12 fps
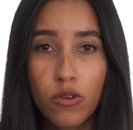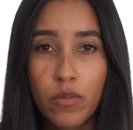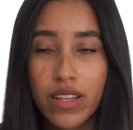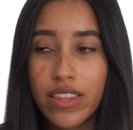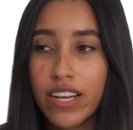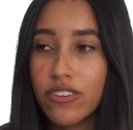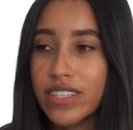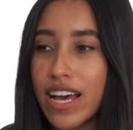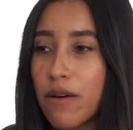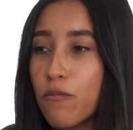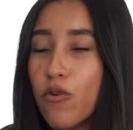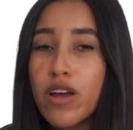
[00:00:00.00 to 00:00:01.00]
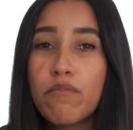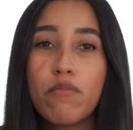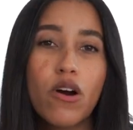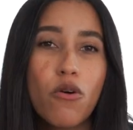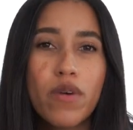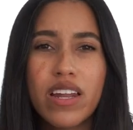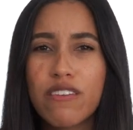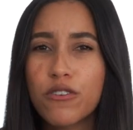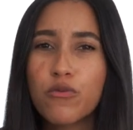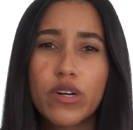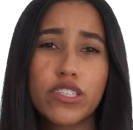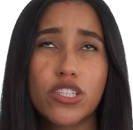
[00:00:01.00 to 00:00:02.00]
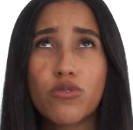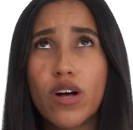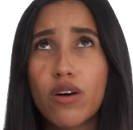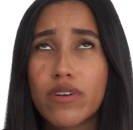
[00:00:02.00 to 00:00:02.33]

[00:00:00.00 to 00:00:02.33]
but there's that one moment every once in a while